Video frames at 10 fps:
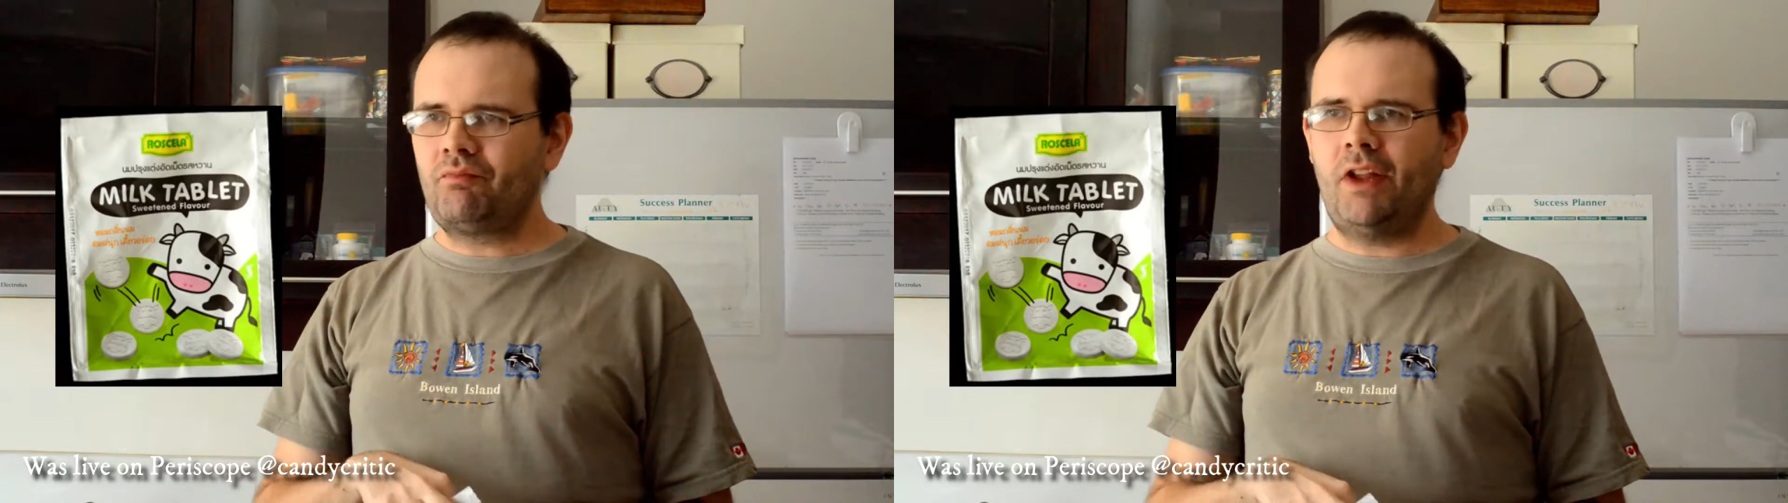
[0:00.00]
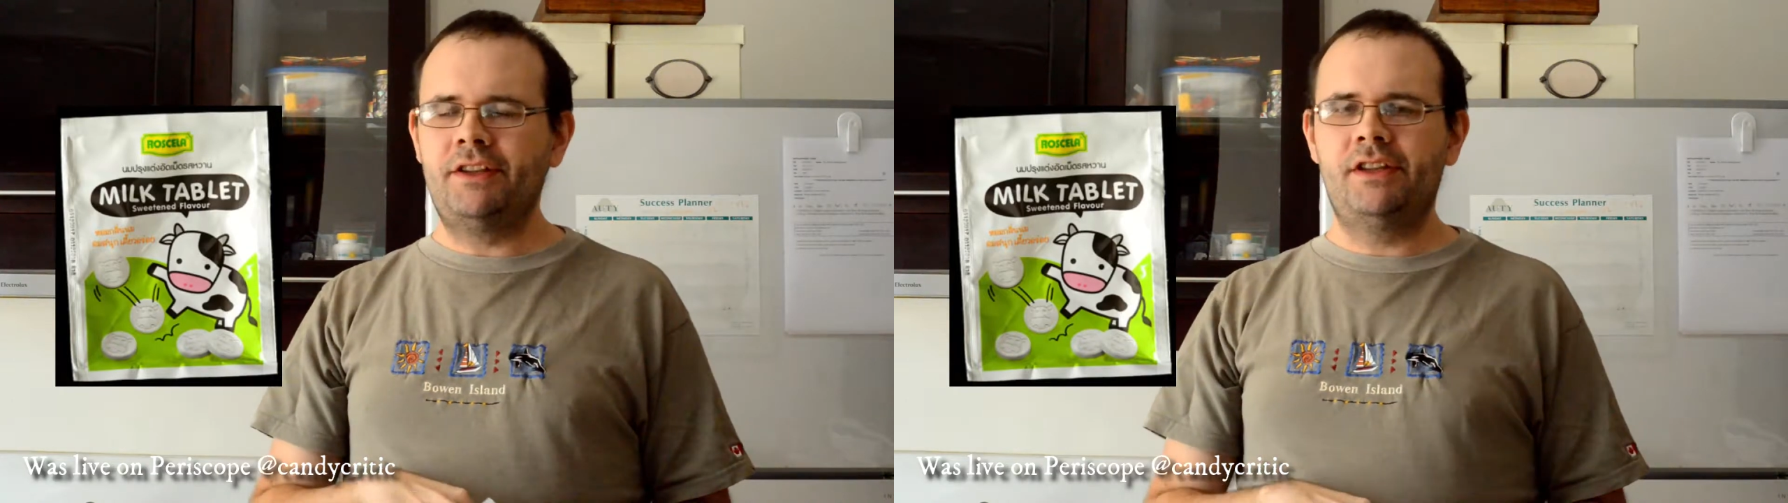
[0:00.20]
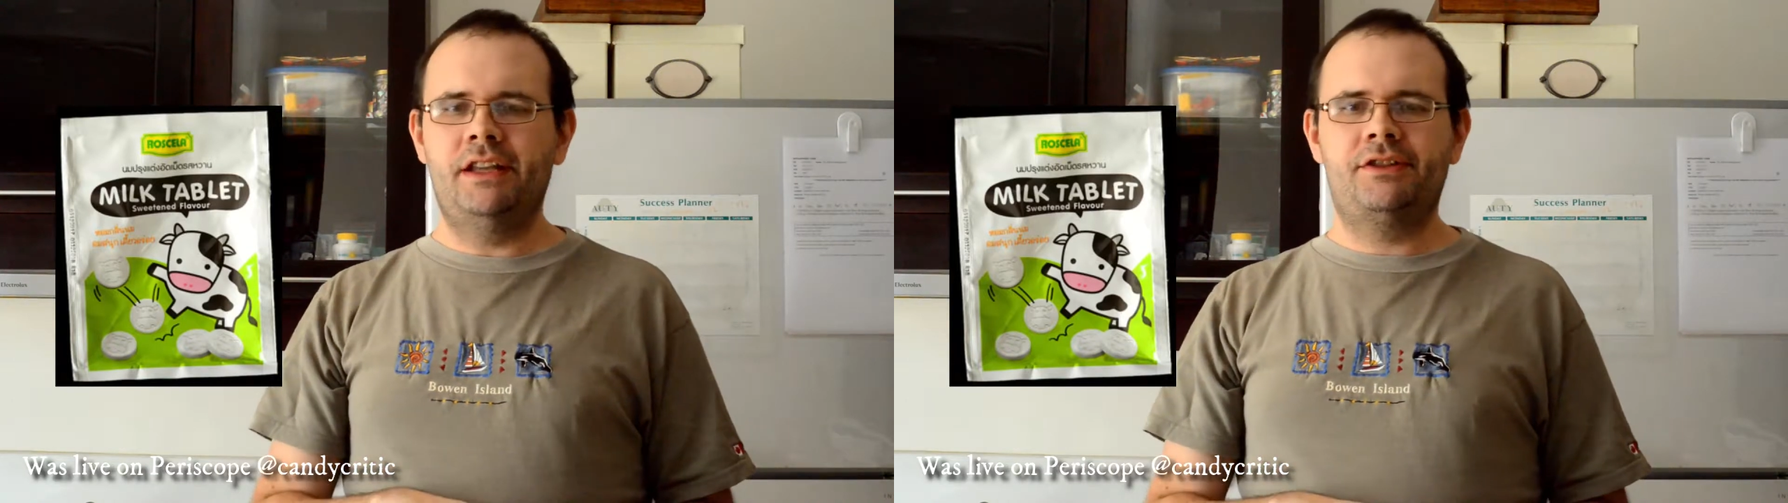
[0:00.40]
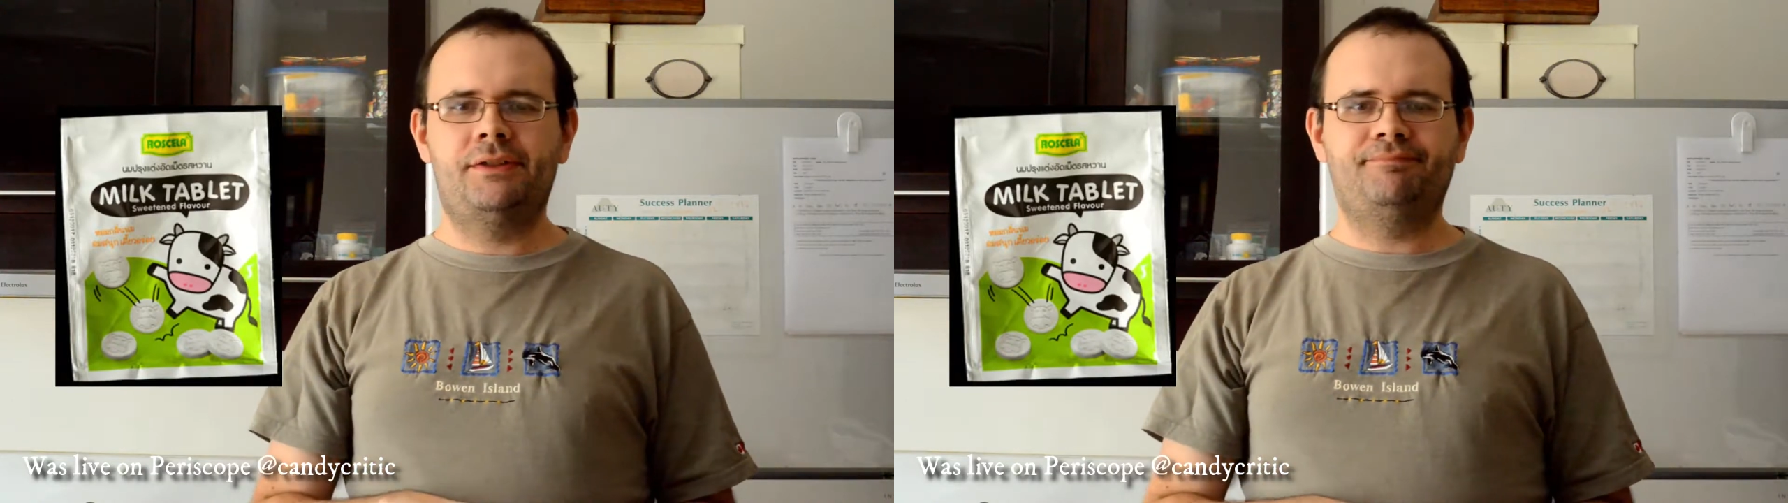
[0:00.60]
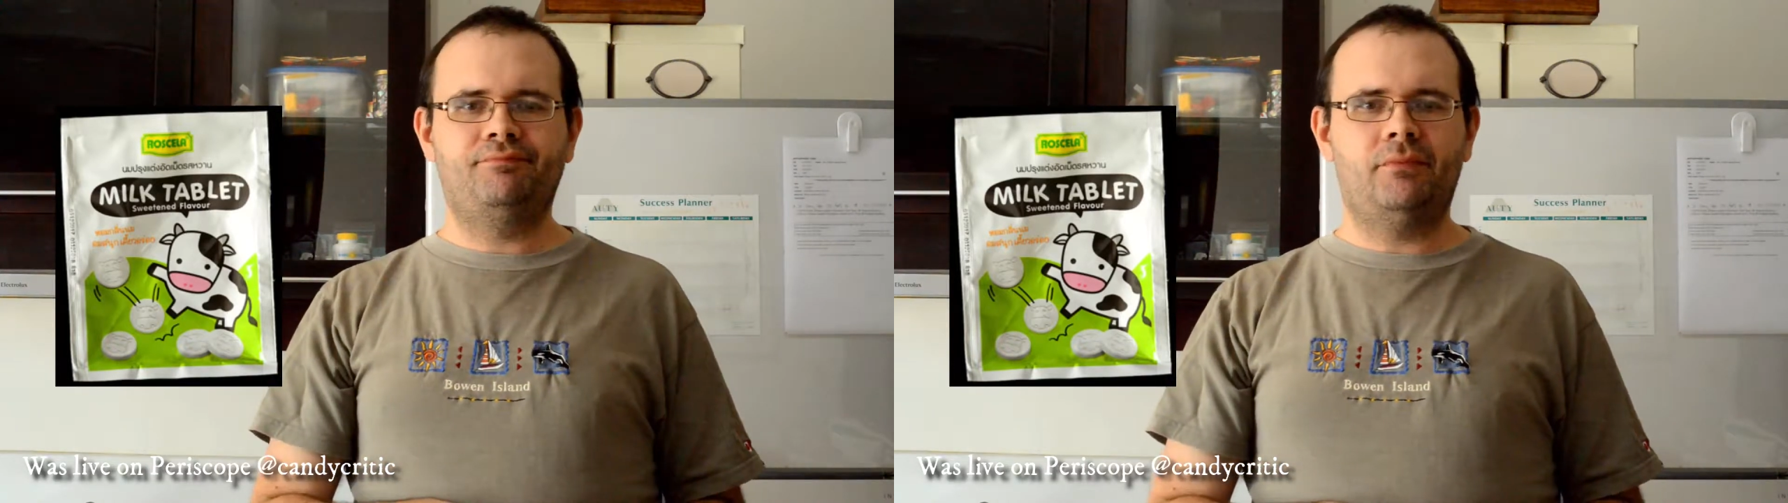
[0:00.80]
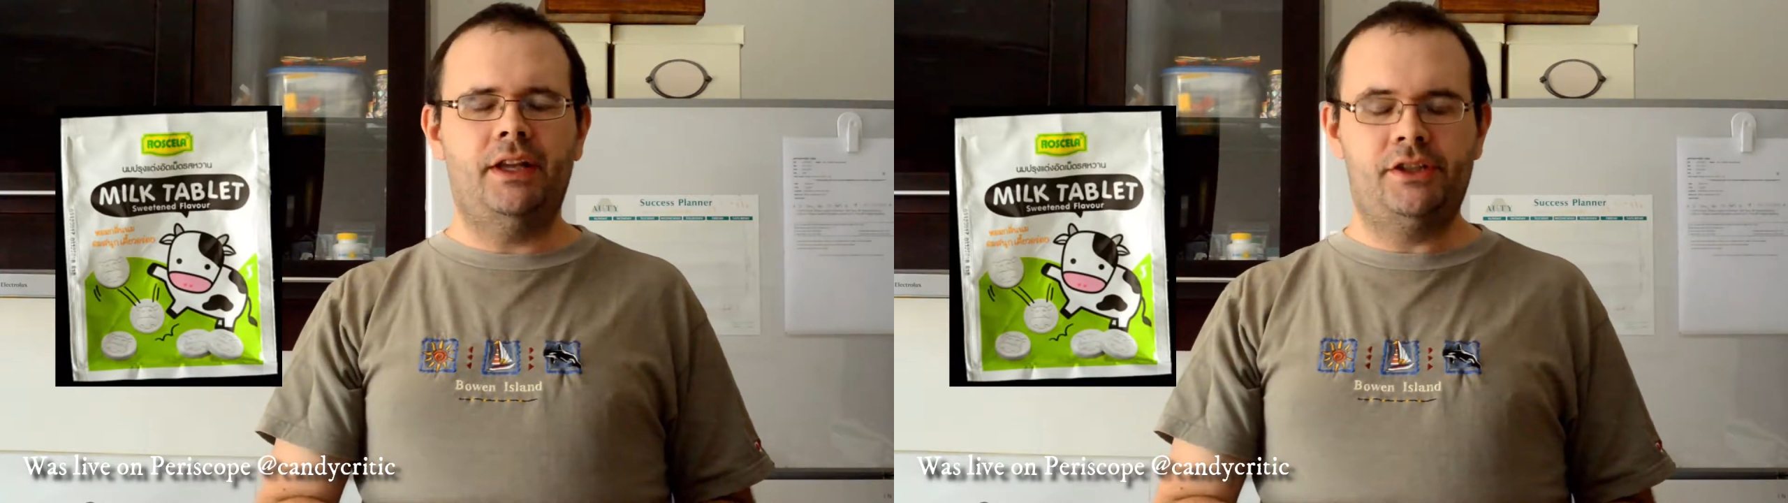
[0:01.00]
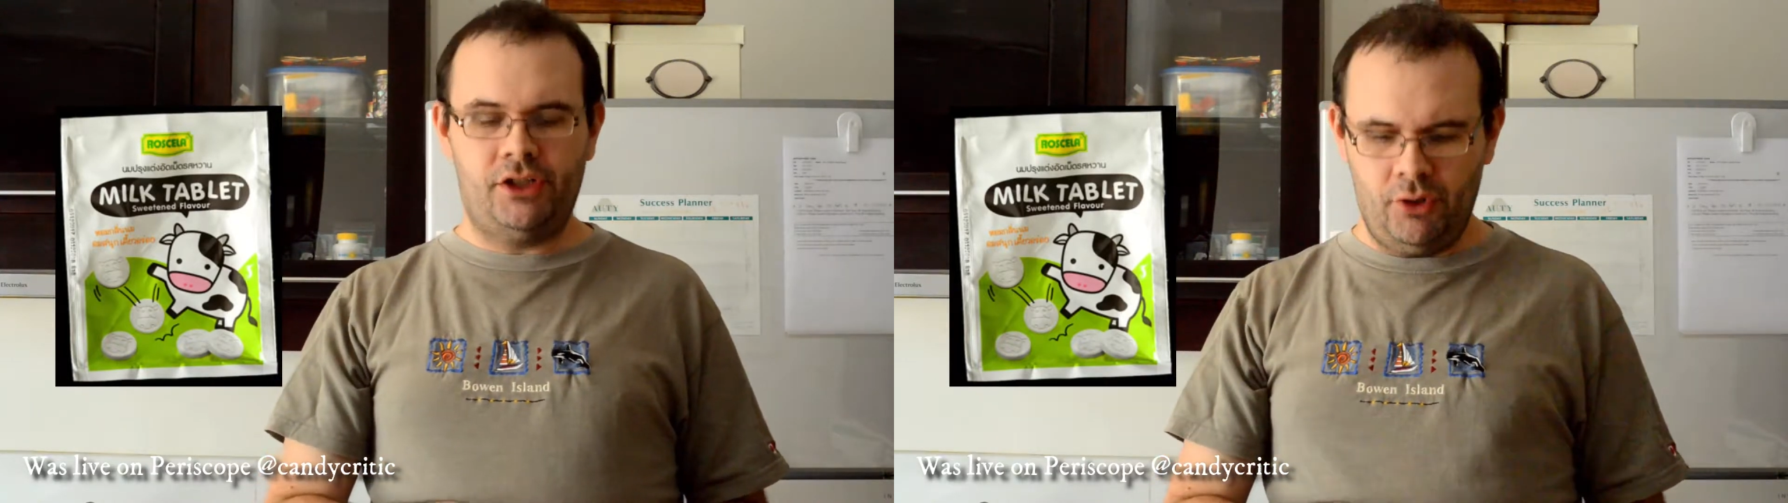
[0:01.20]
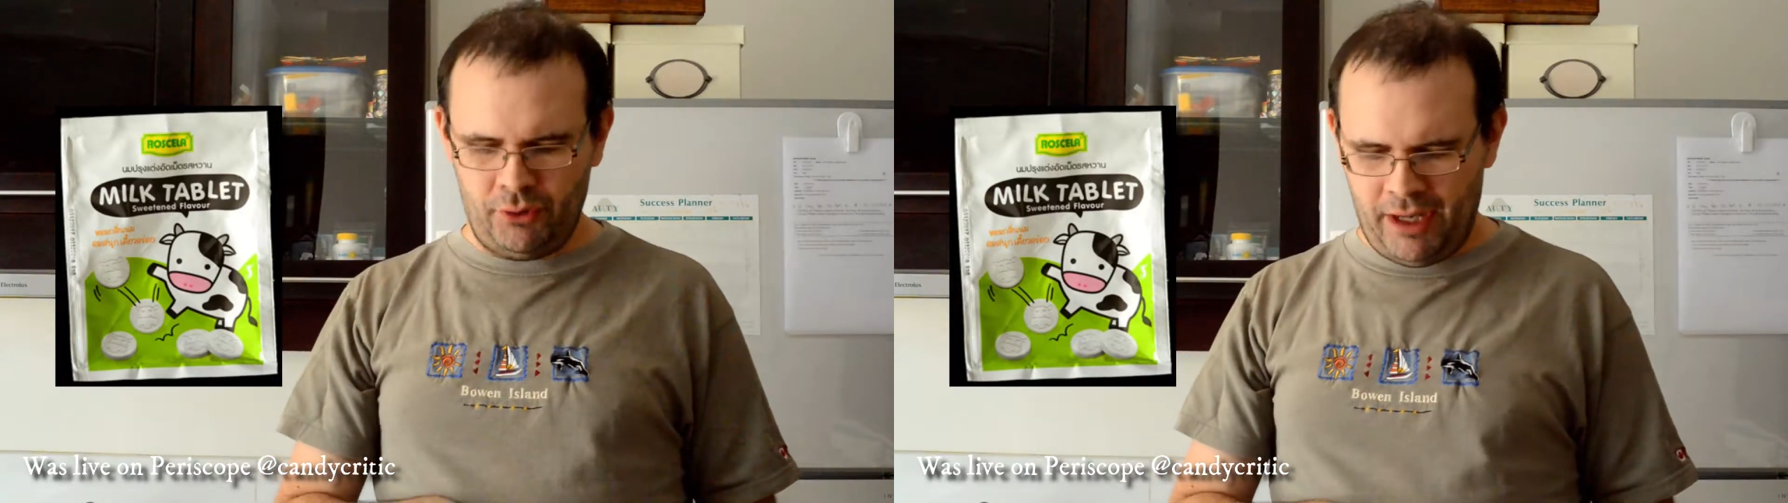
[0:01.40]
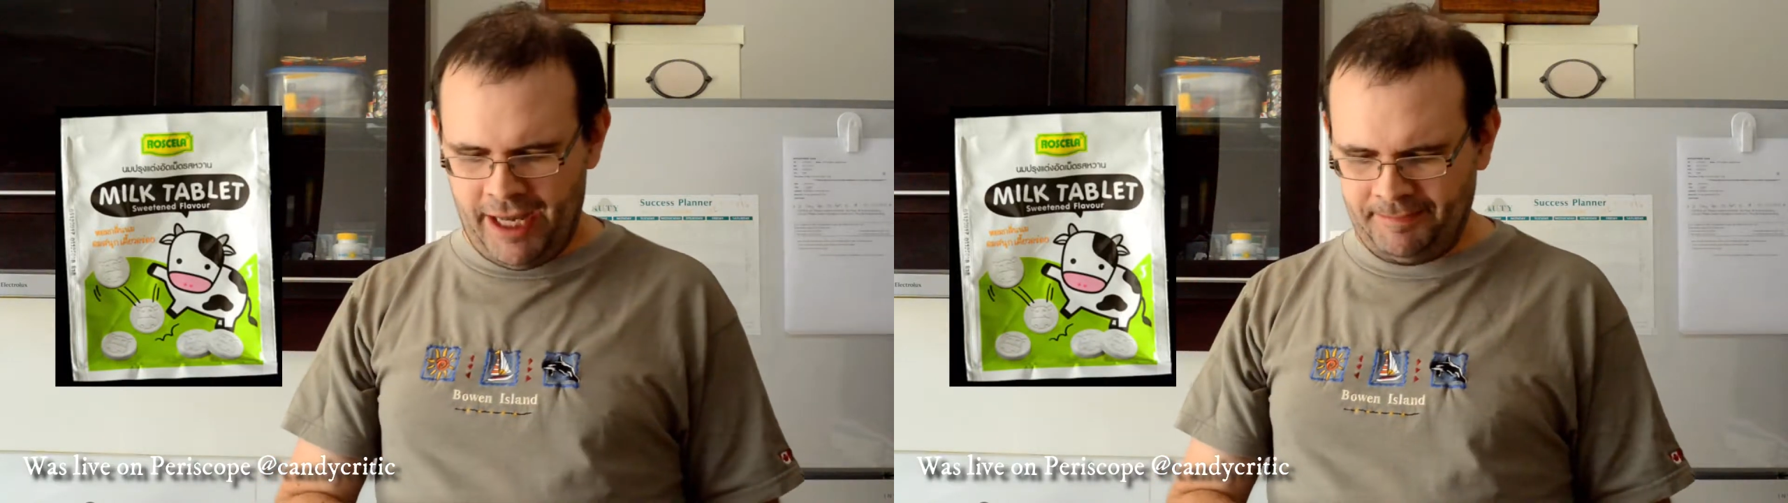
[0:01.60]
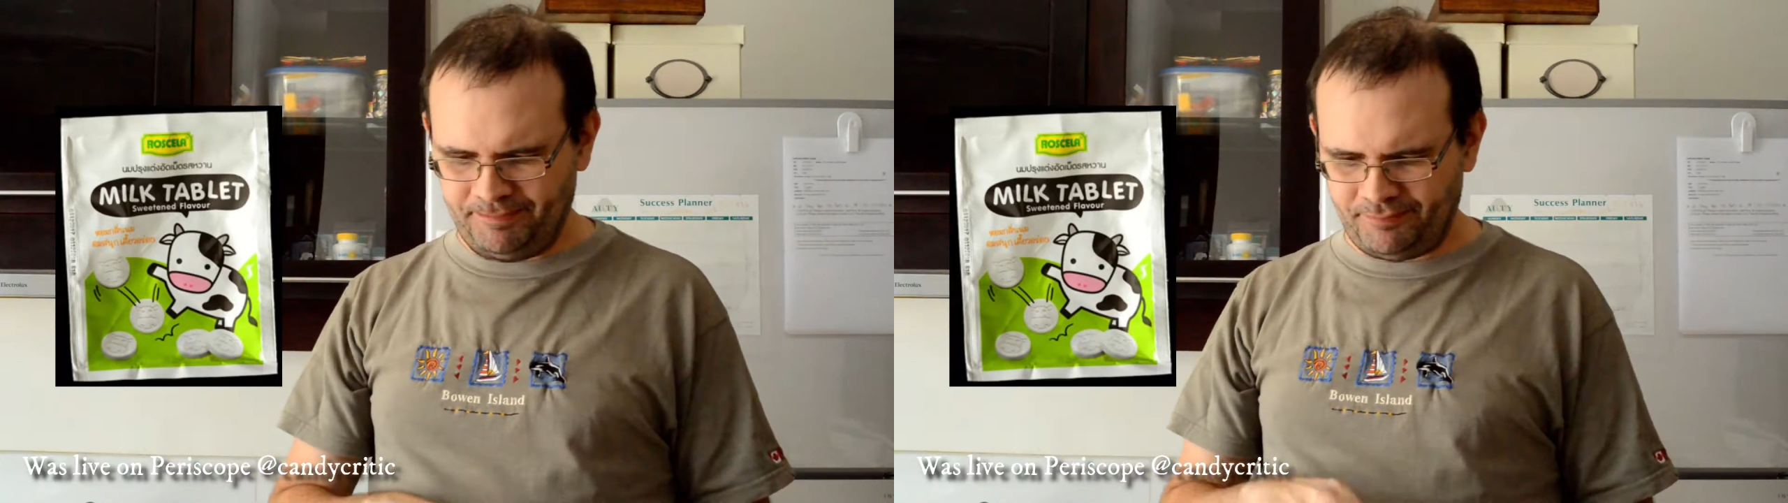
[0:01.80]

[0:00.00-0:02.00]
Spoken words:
It's so dry